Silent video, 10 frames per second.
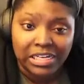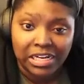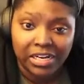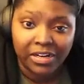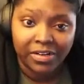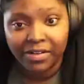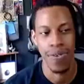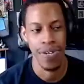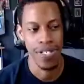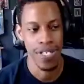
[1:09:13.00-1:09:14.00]
I don't
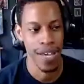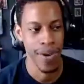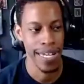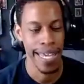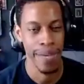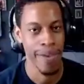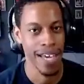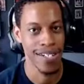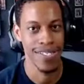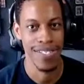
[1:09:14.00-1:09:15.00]
understand why the name
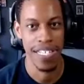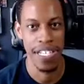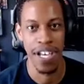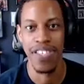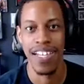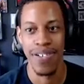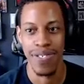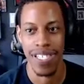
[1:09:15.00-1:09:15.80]
matters. Nothing else